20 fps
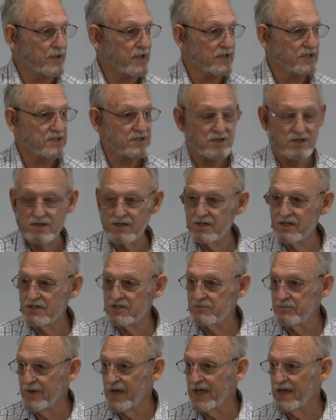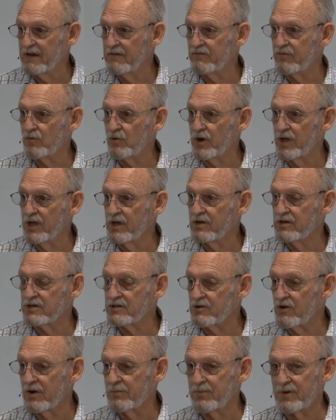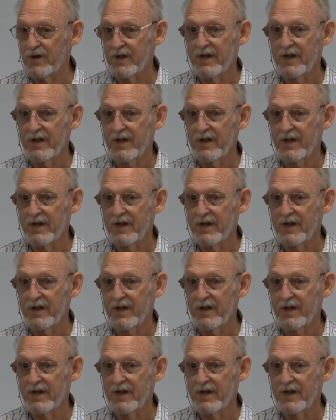They saw this man 40 years crippled,